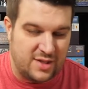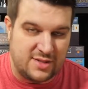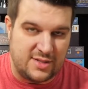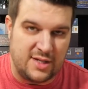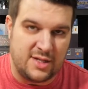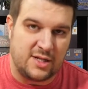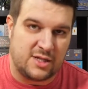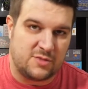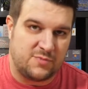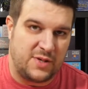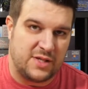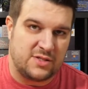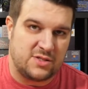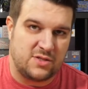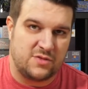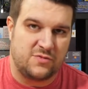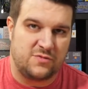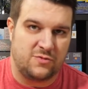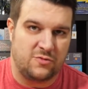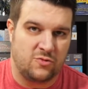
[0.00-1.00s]

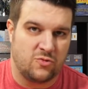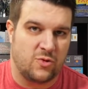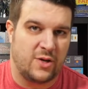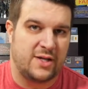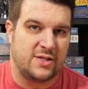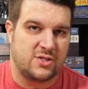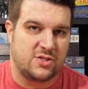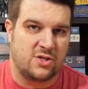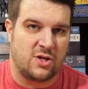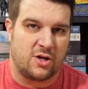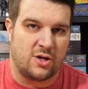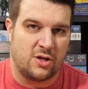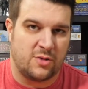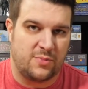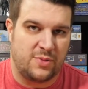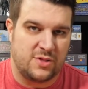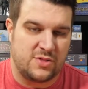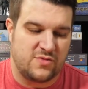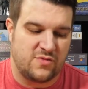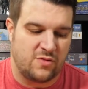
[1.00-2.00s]
Inexpensive, great starter
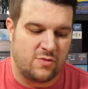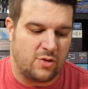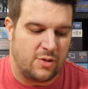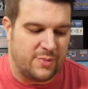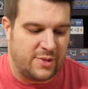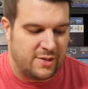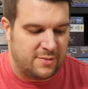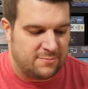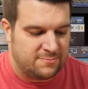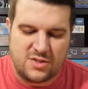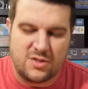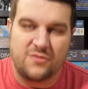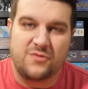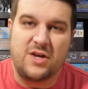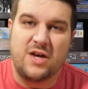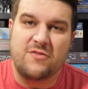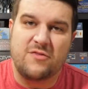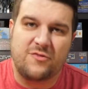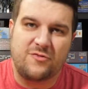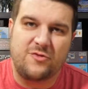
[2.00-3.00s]
piece of equipment. So if you
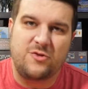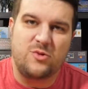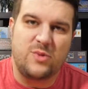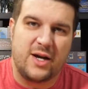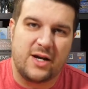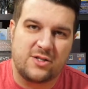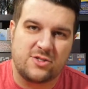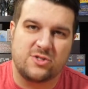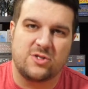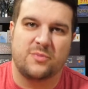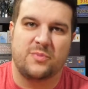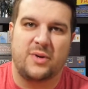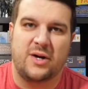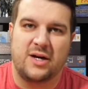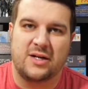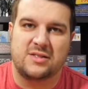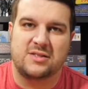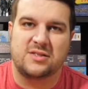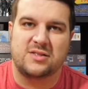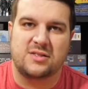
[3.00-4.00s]
have a few extra
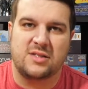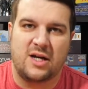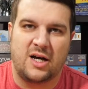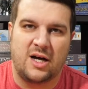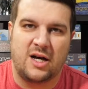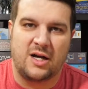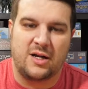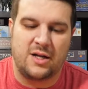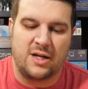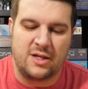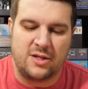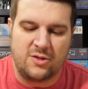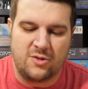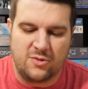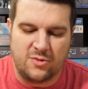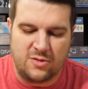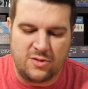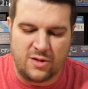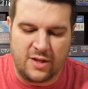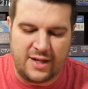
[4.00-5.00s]
bucks and
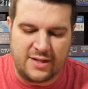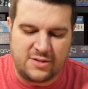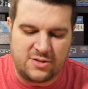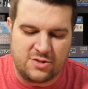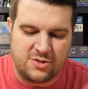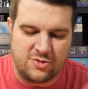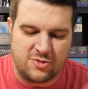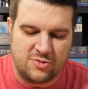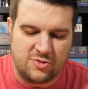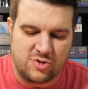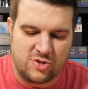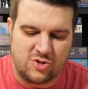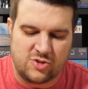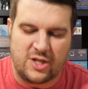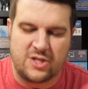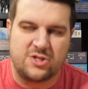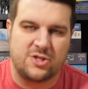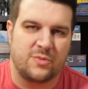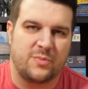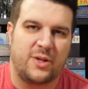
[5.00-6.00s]
you'd like to
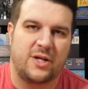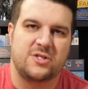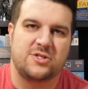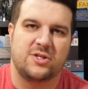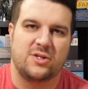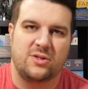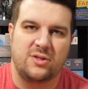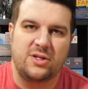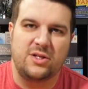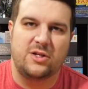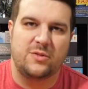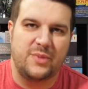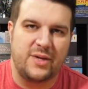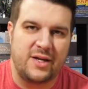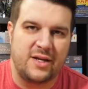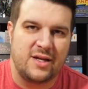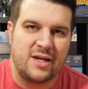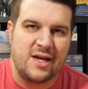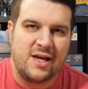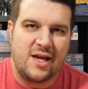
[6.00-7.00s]
stretch your budget a little
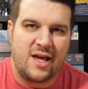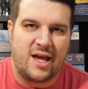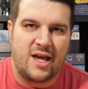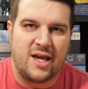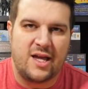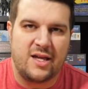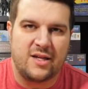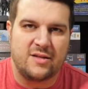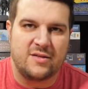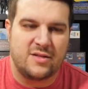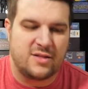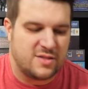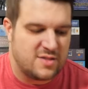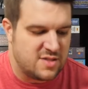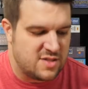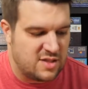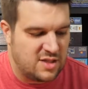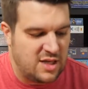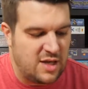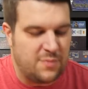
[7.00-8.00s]
bit and
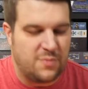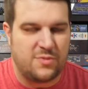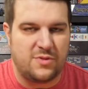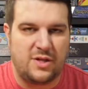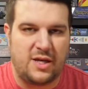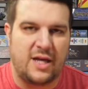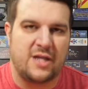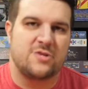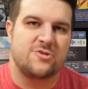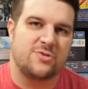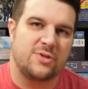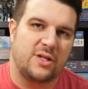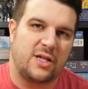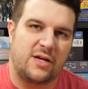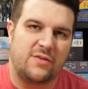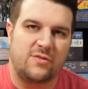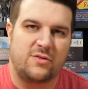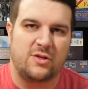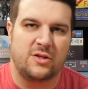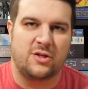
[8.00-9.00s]
skip the entry
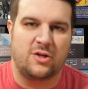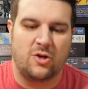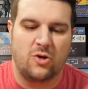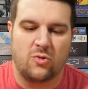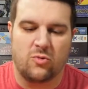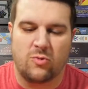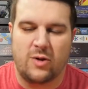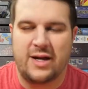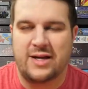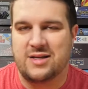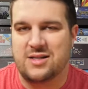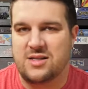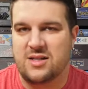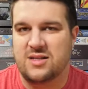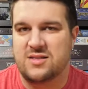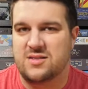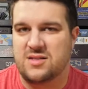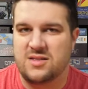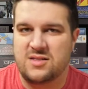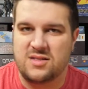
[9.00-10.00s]
level and go right into
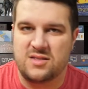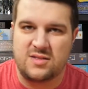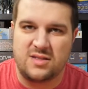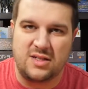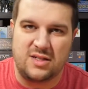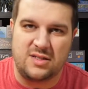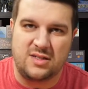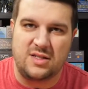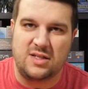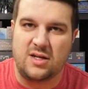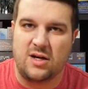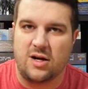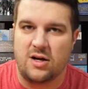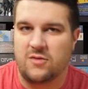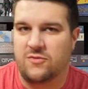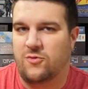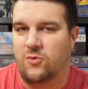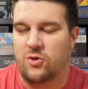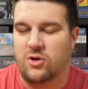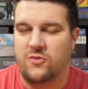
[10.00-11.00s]
this is the
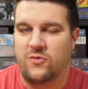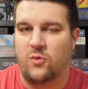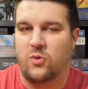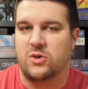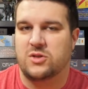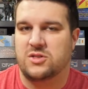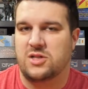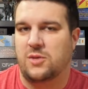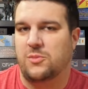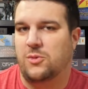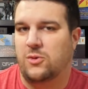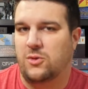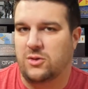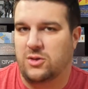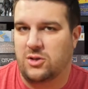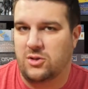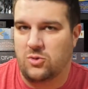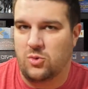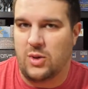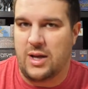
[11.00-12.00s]

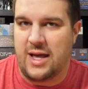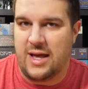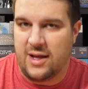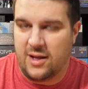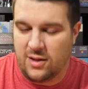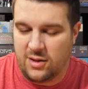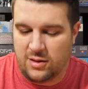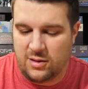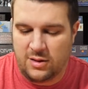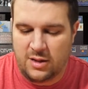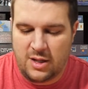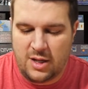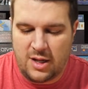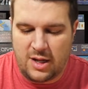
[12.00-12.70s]
DR44WL